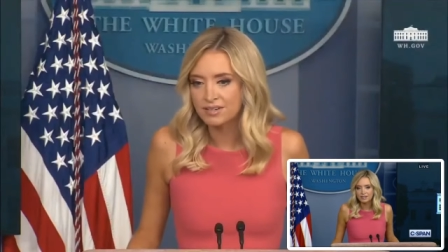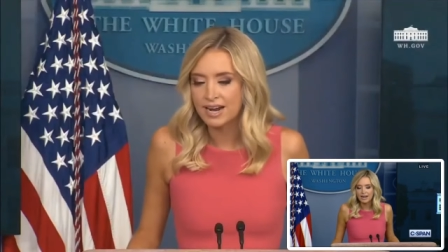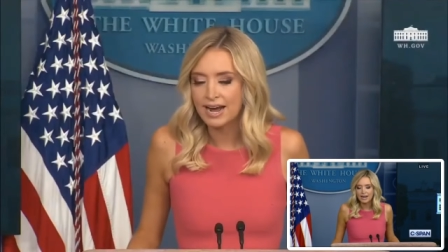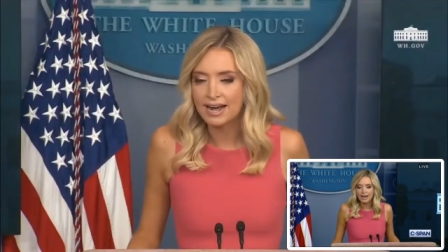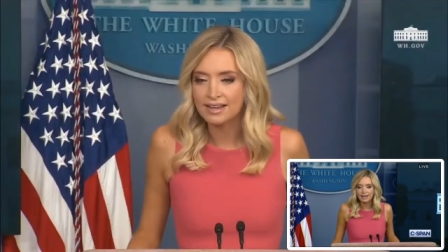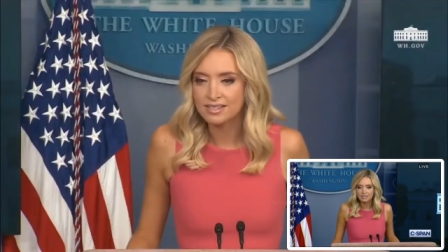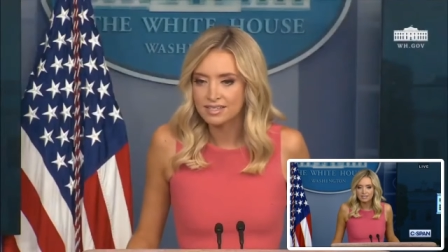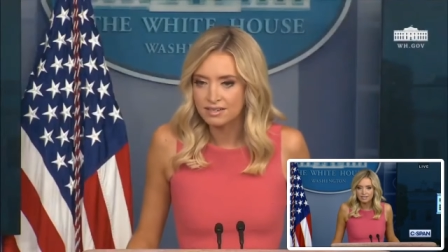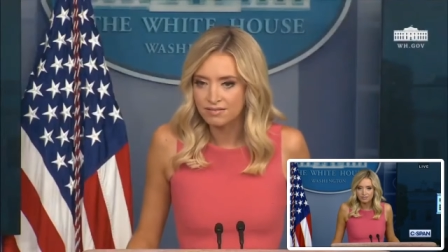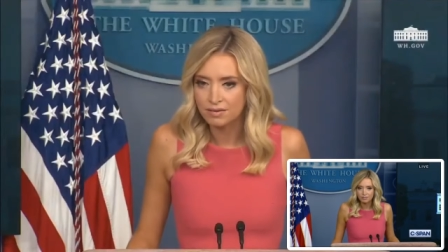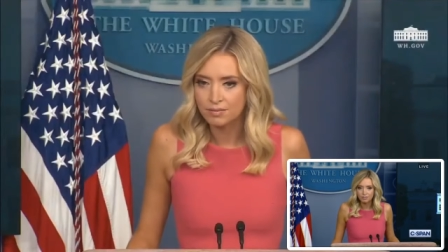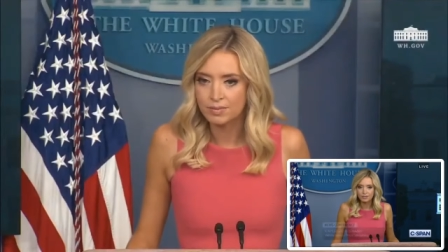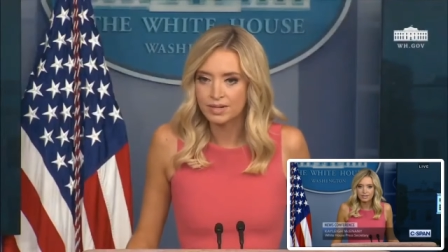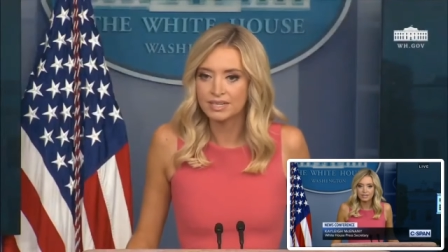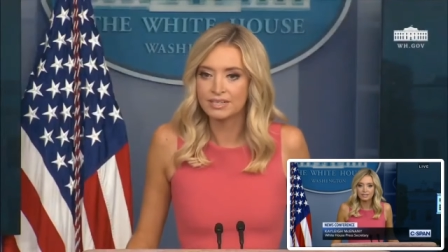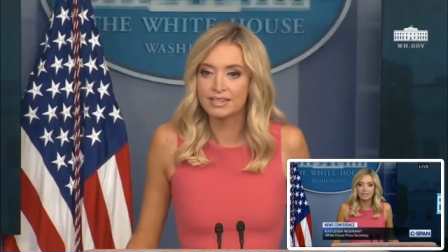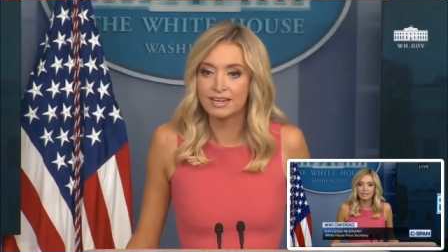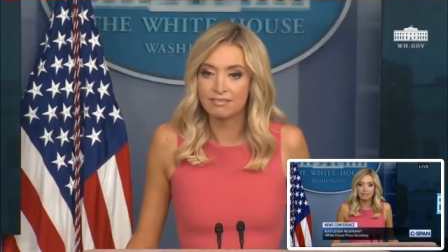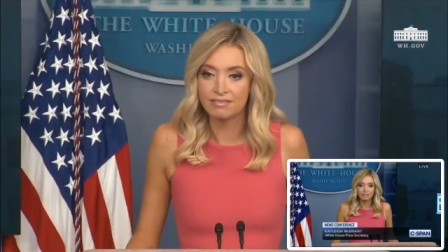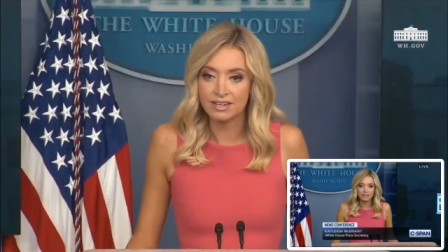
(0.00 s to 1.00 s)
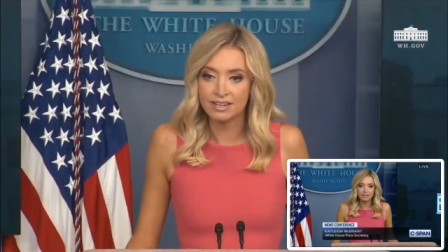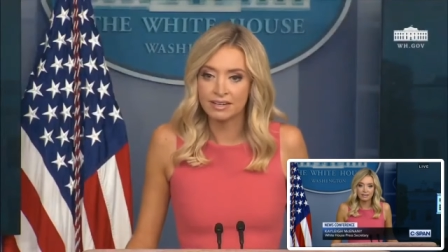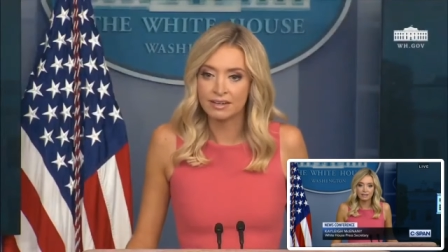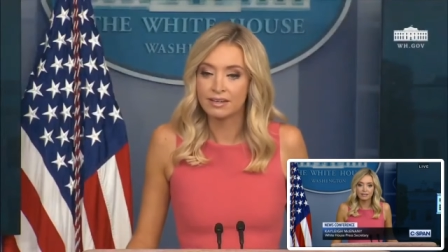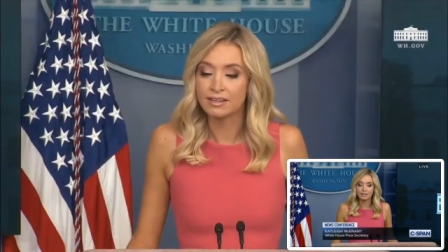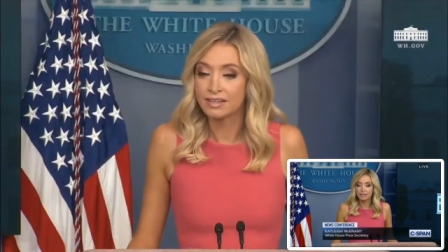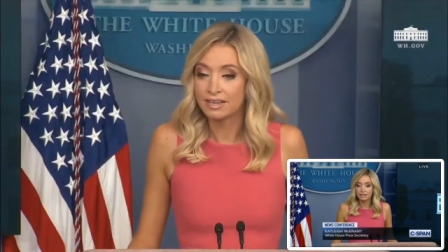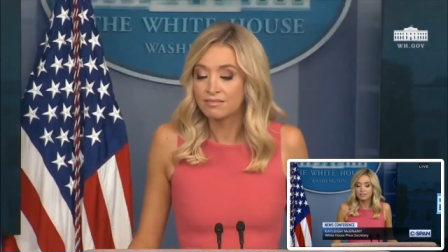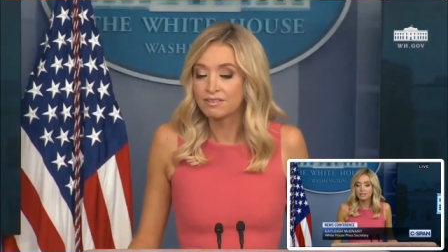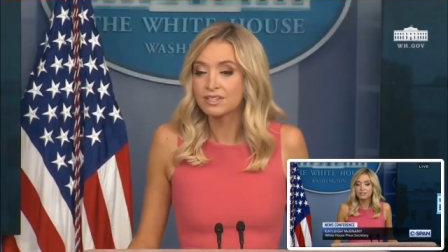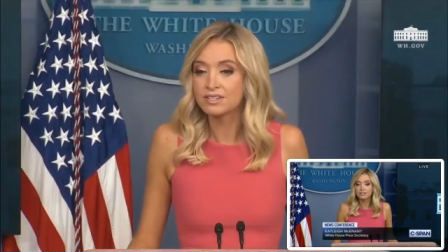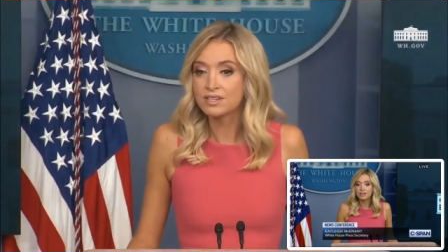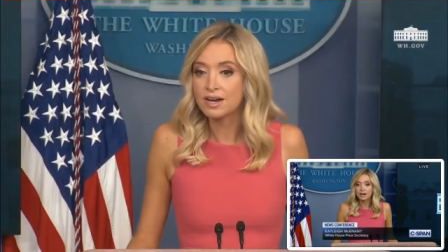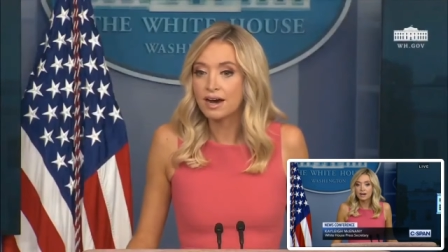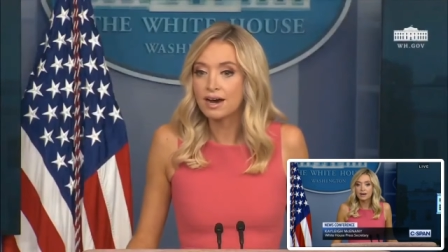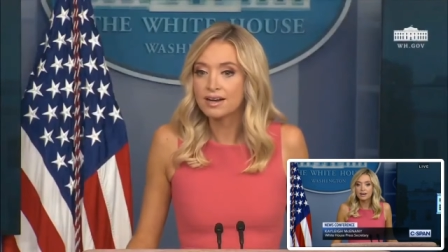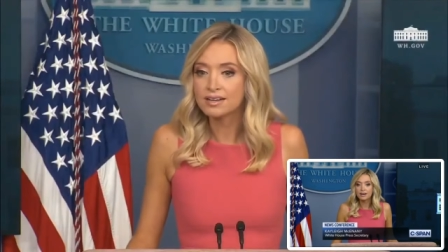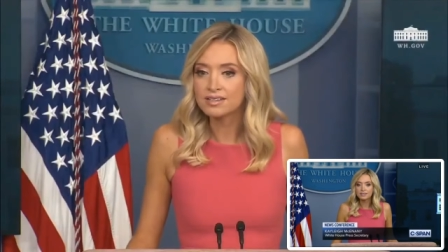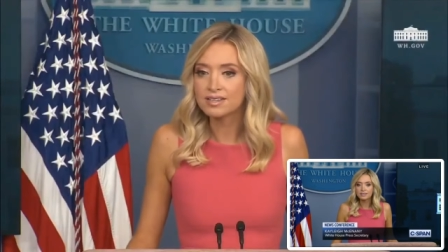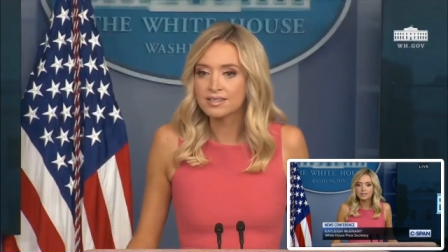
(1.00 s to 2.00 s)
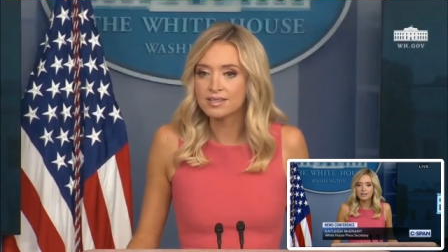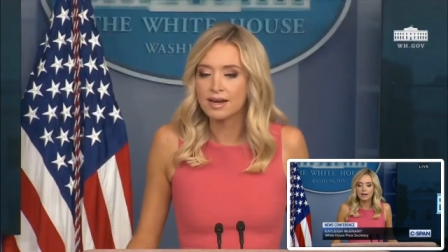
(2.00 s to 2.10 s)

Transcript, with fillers: hasn't even been giving, given to us.